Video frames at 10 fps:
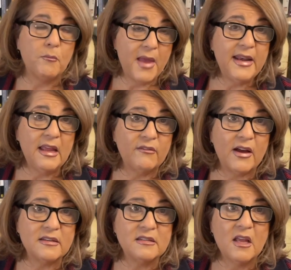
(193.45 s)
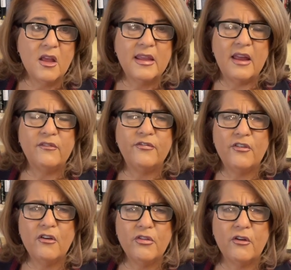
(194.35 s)
many of us get
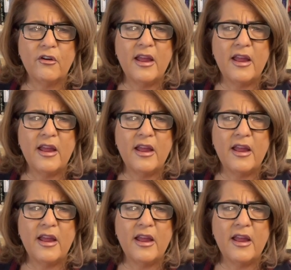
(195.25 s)
further